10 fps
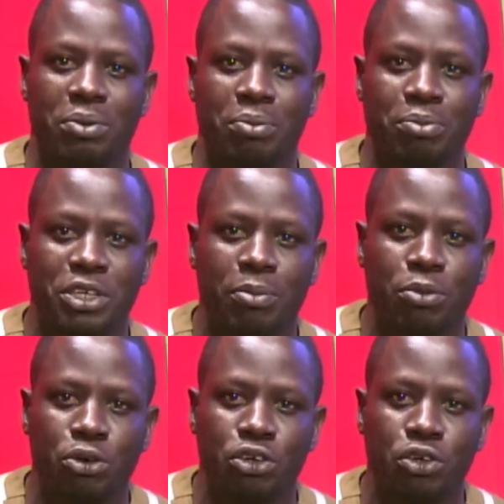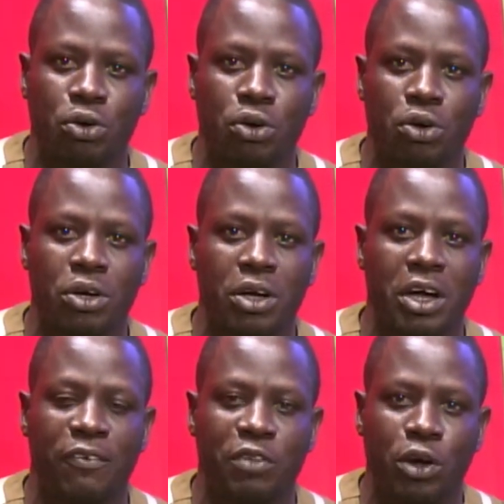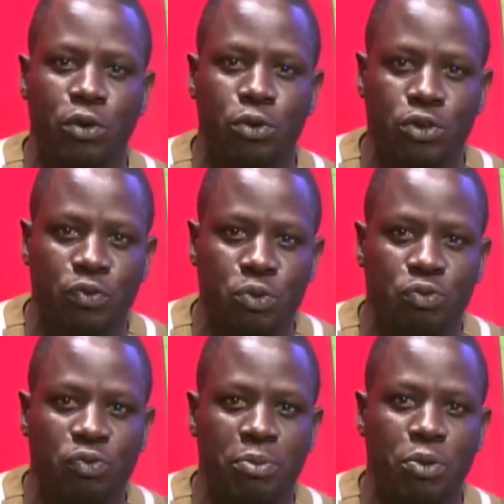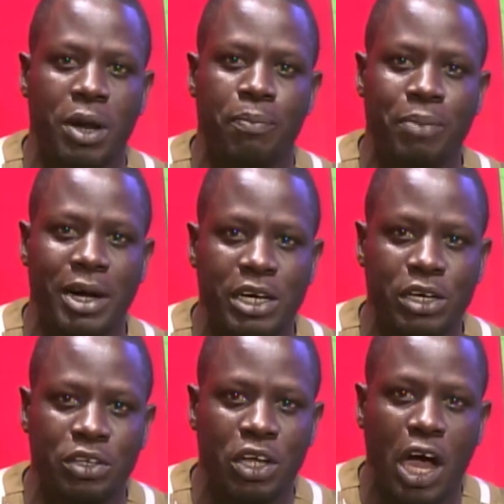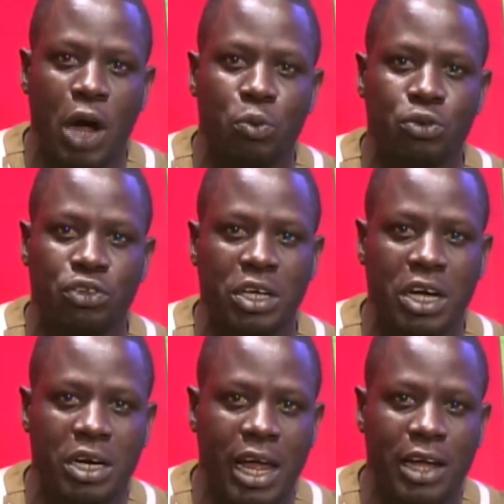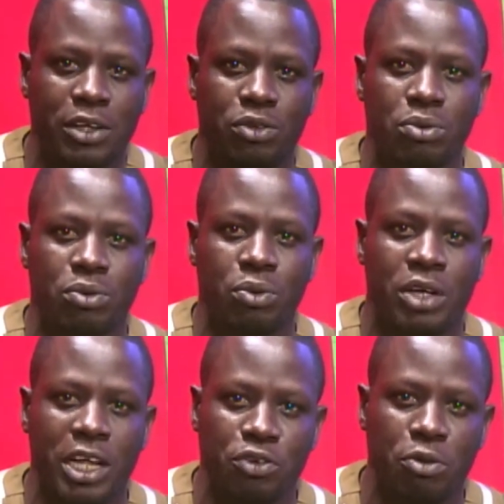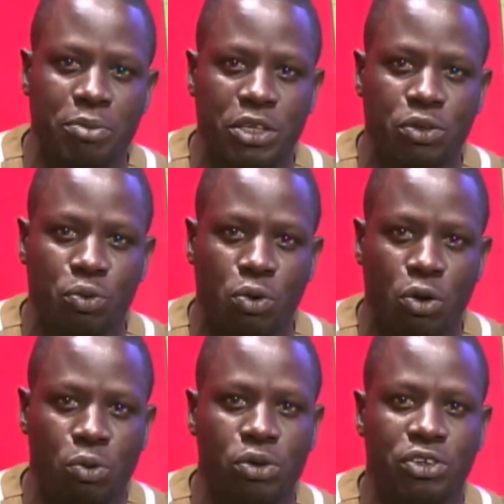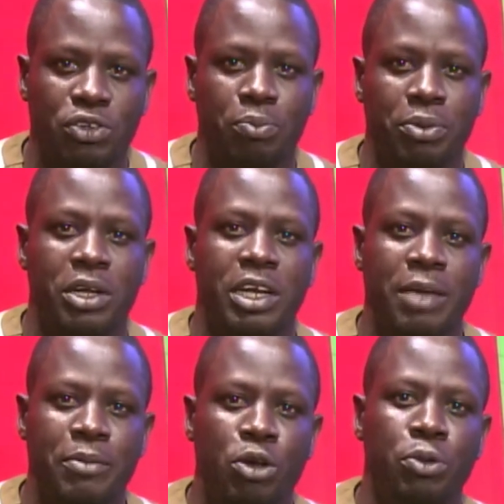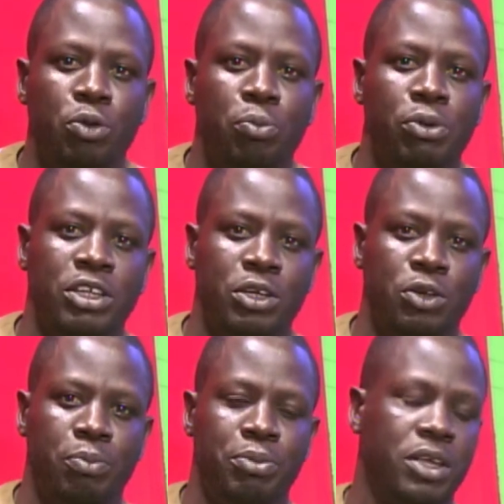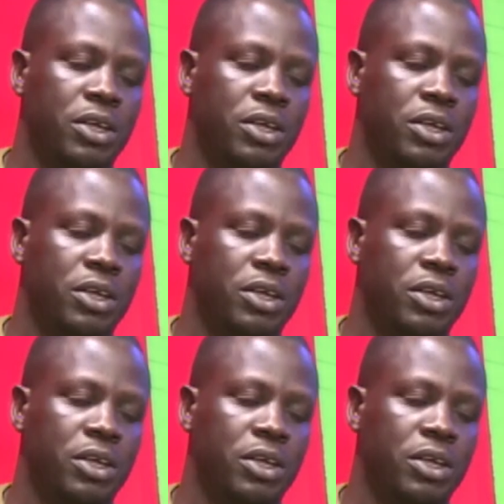Mr. Moderator, after cross views from other panels, I would like to get some minutes to conclude on this topic. Let me not monopolize the topic.